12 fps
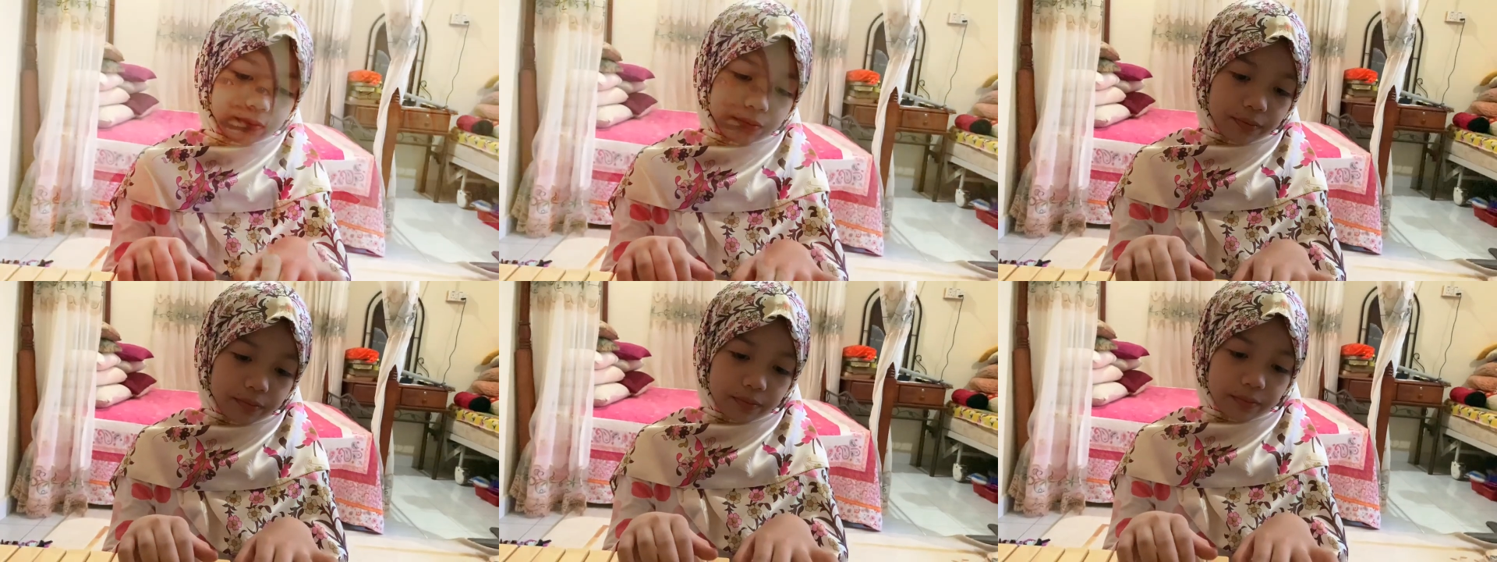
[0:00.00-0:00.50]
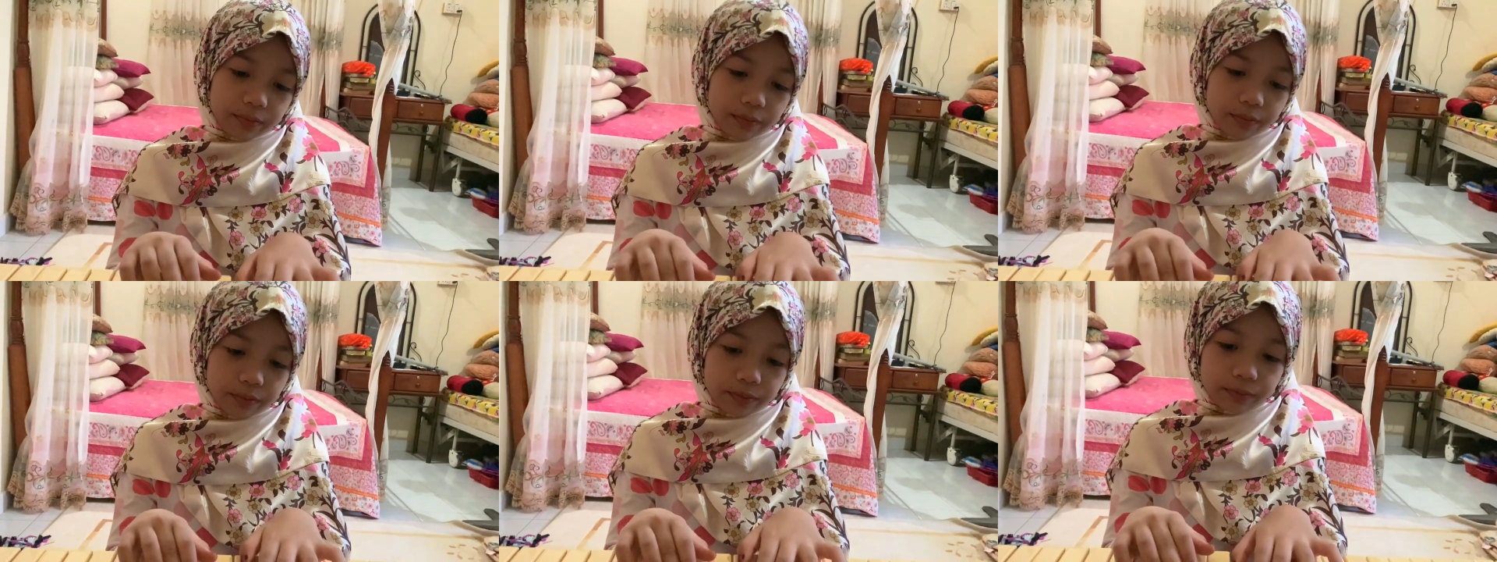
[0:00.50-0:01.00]

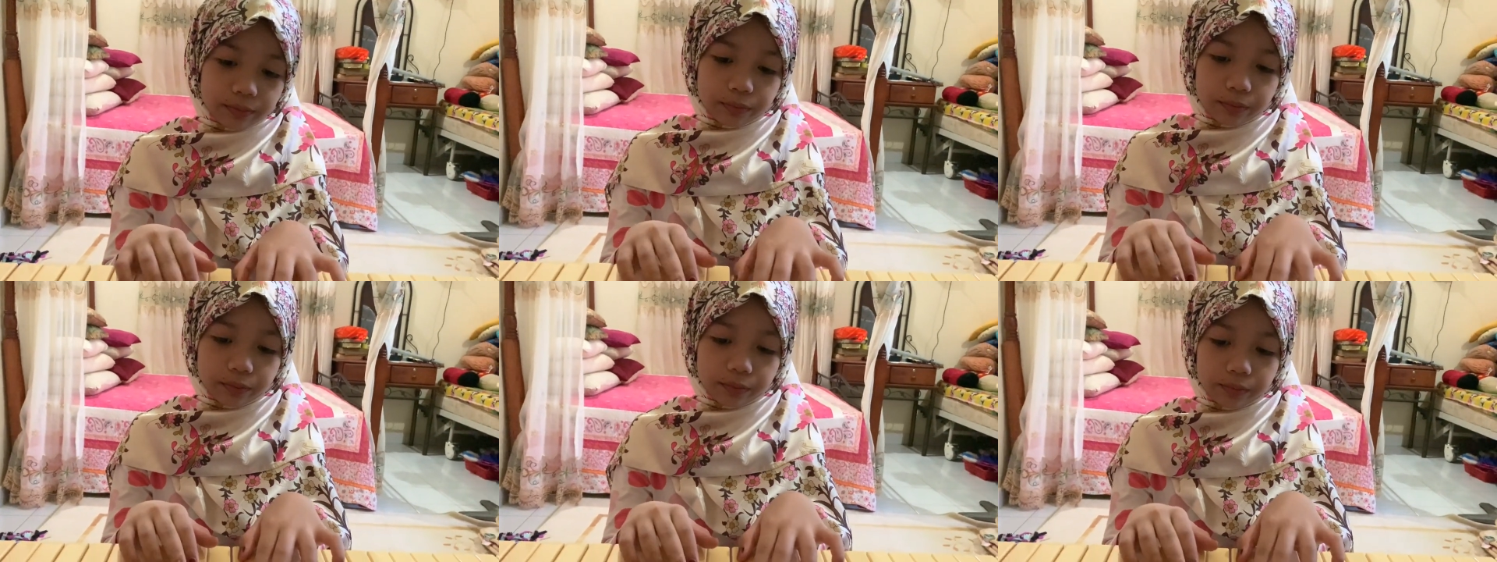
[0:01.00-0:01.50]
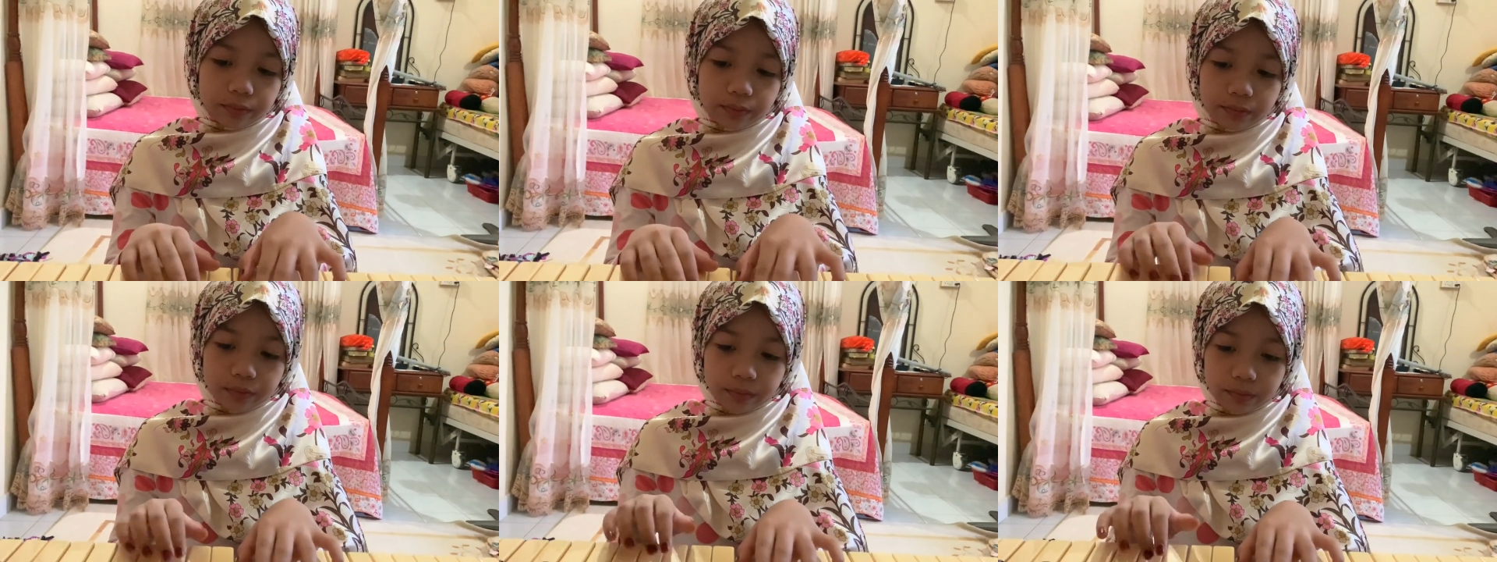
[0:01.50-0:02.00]

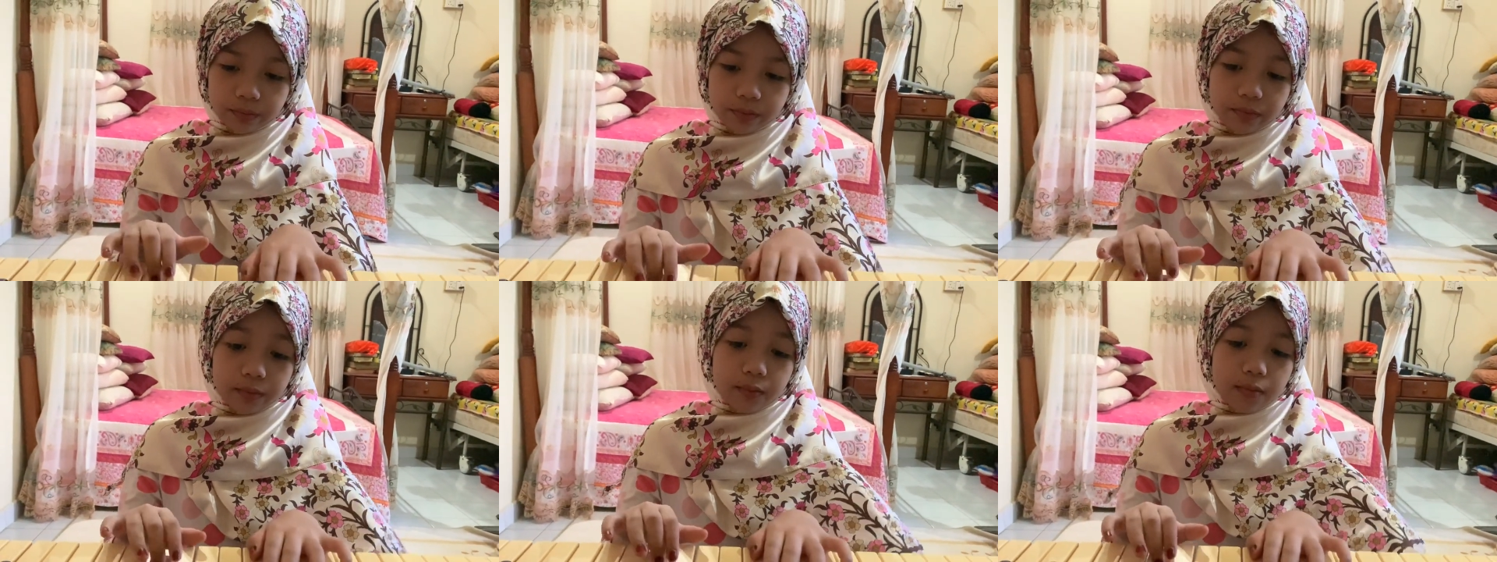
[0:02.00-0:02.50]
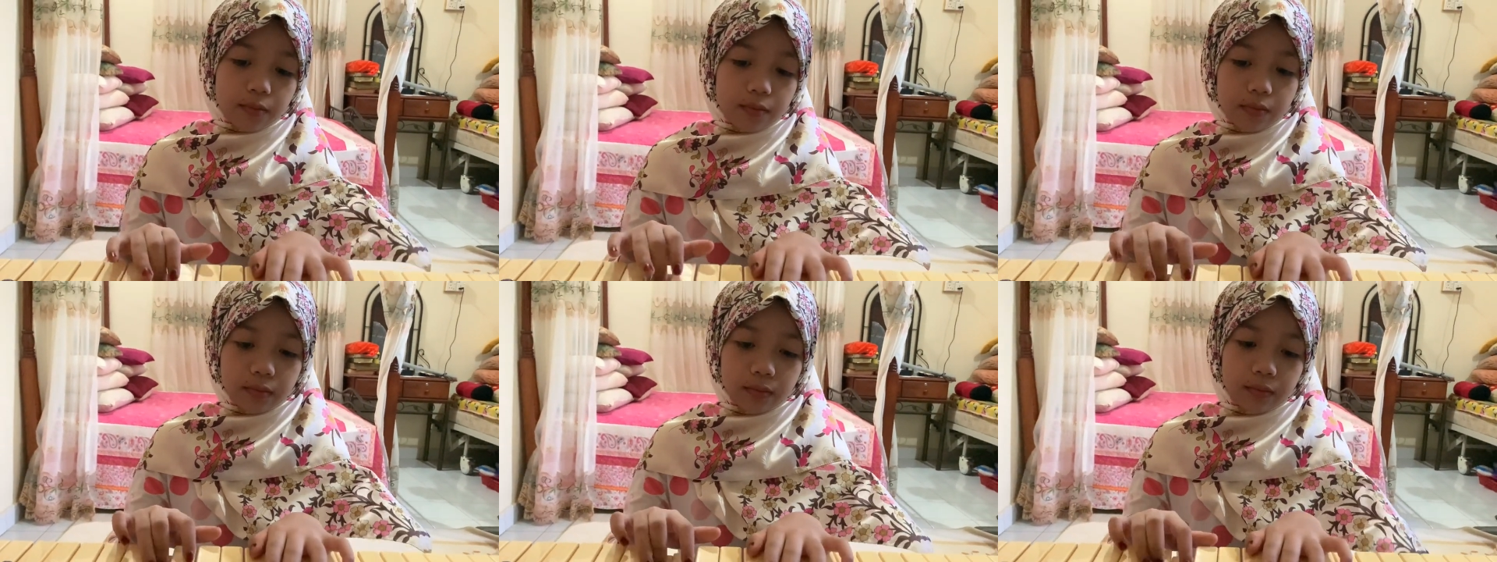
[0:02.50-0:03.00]

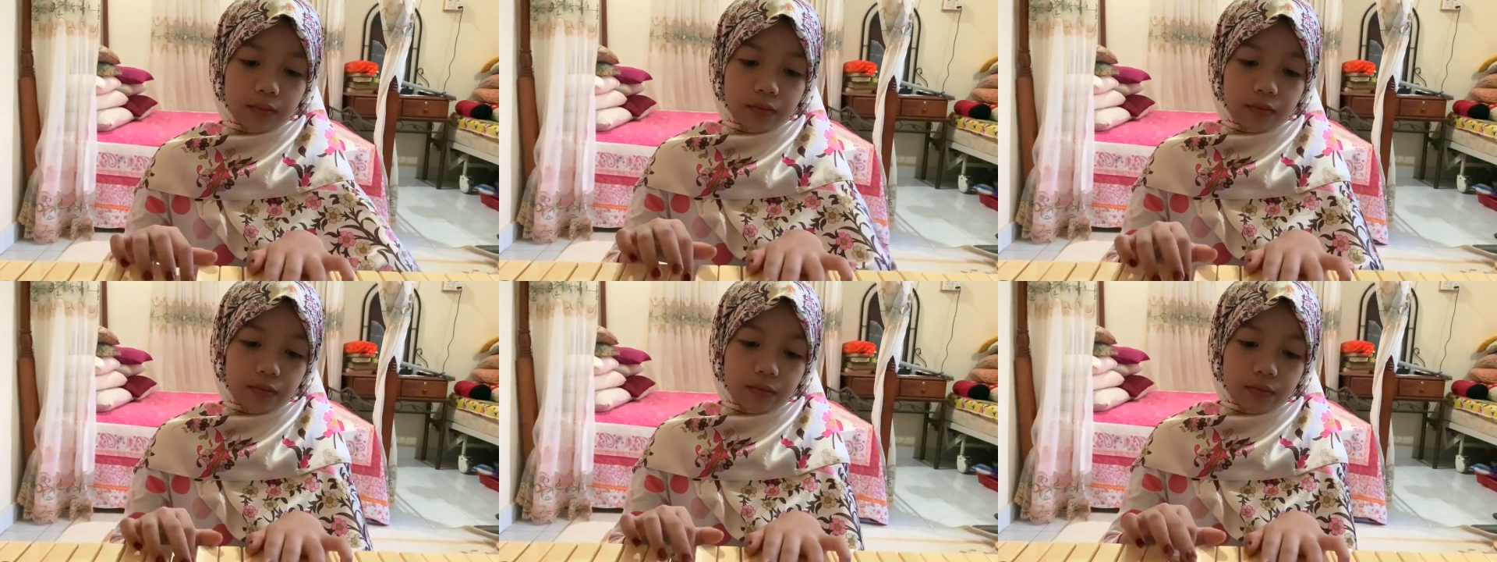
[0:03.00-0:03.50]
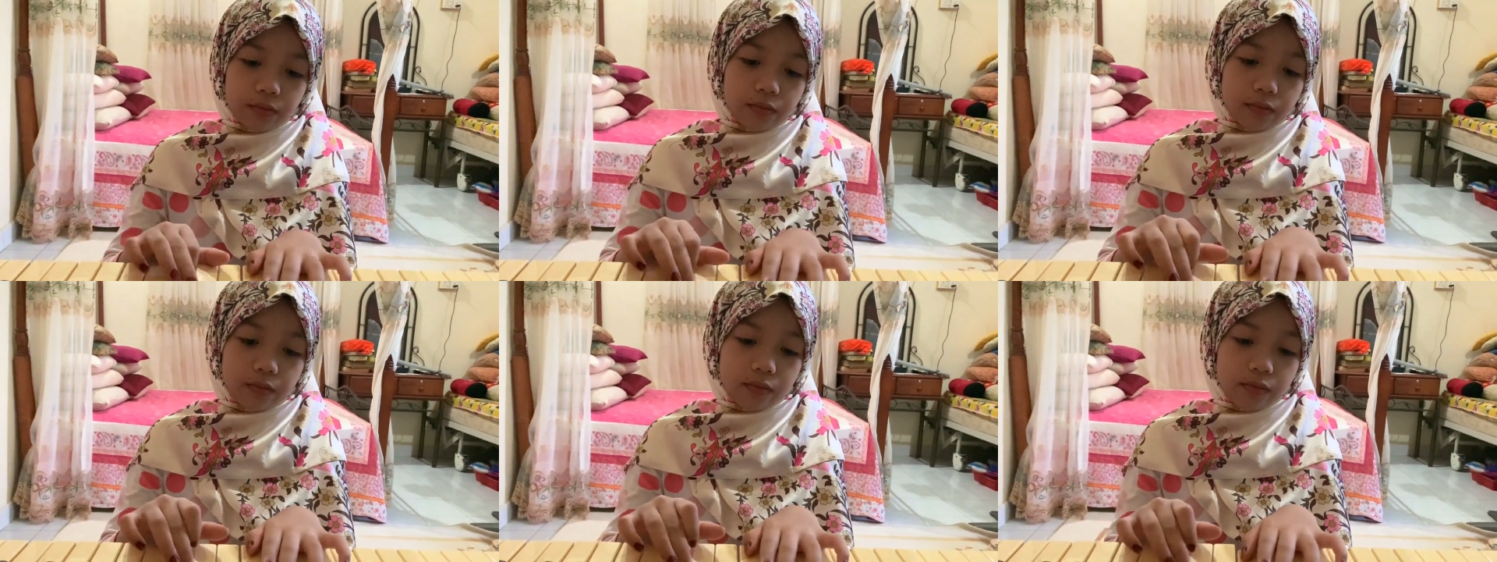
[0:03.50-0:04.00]

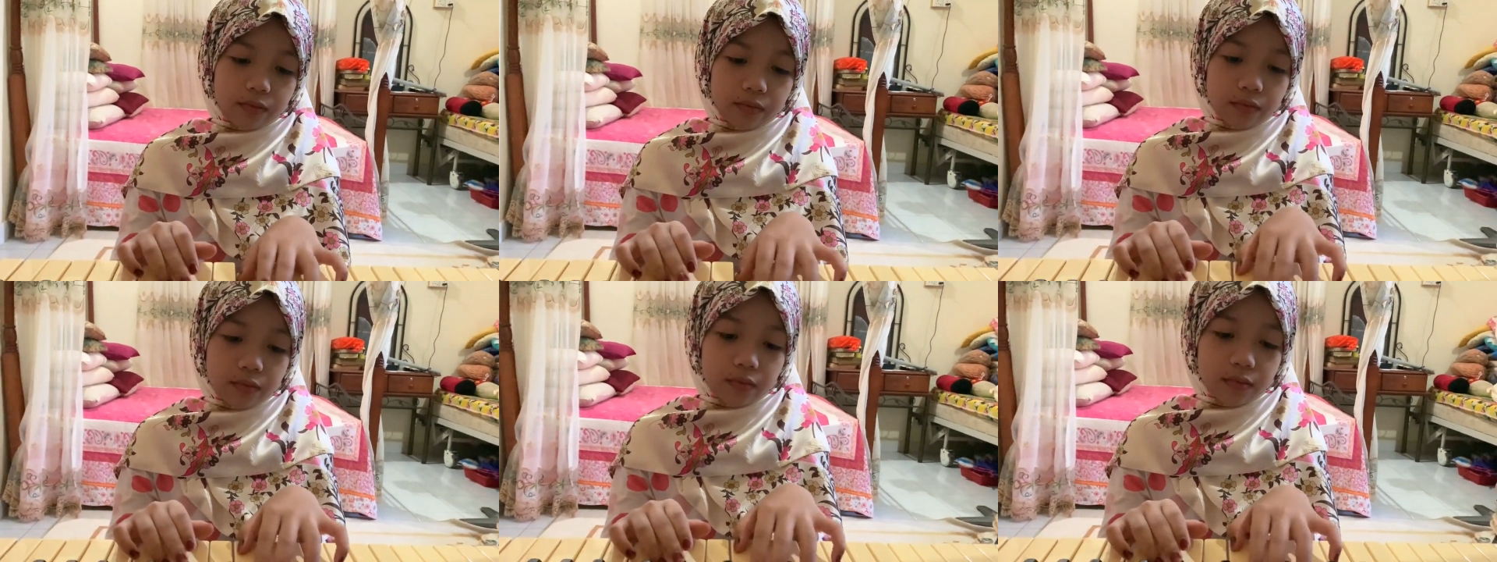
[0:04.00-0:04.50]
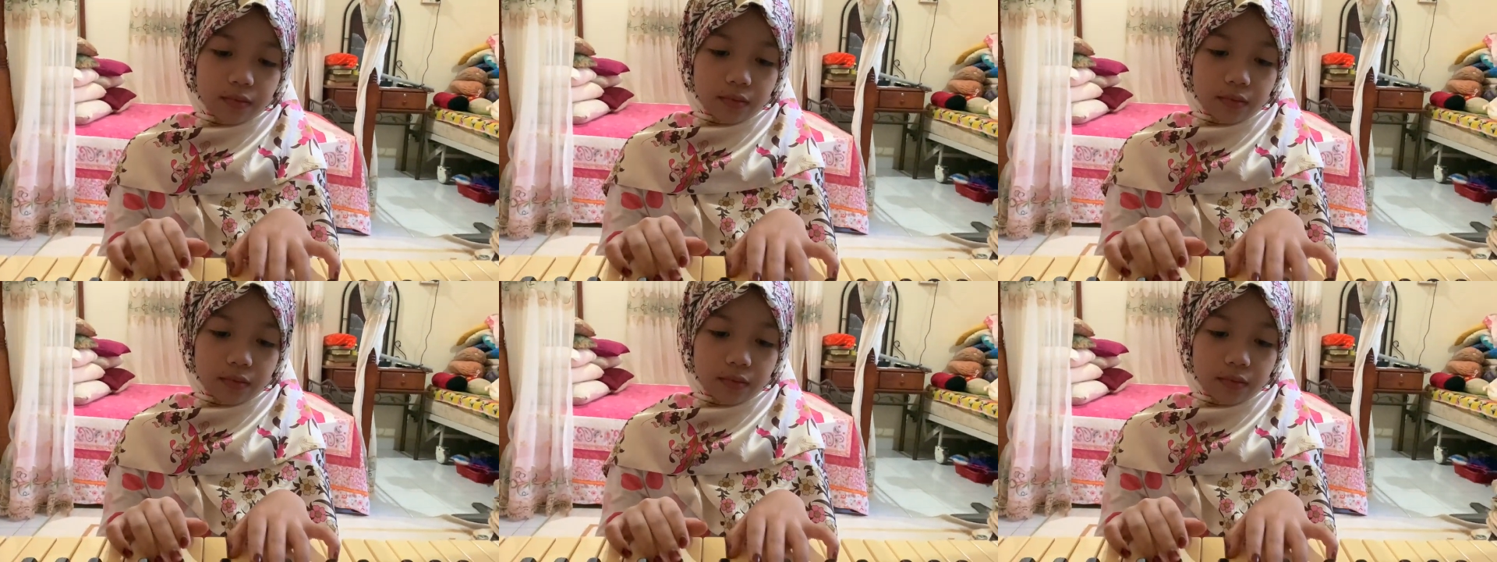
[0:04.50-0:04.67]
(no one is talking)